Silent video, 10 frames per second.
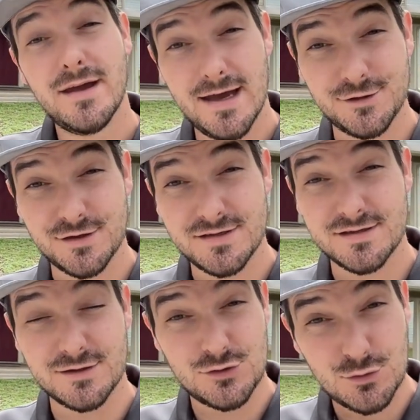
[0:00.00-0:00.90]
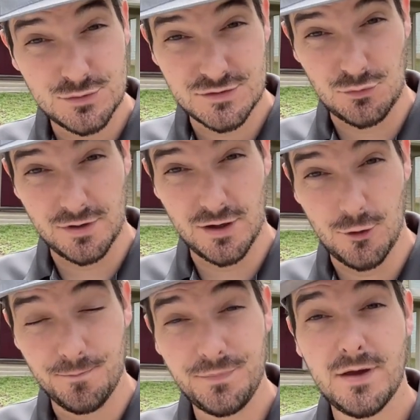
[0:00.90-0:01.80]
As you can see, it's a 2-story
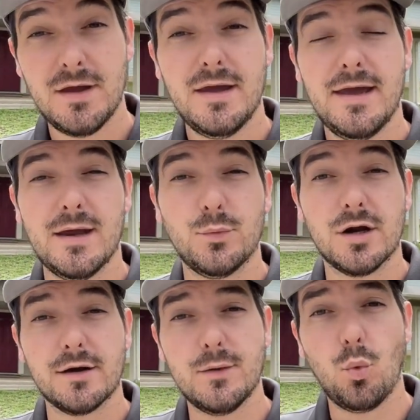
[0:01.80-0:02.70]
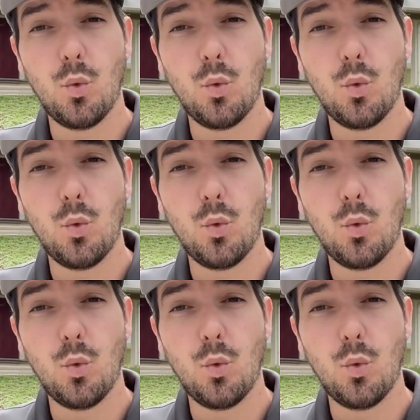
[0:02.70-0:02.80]
home, and we are in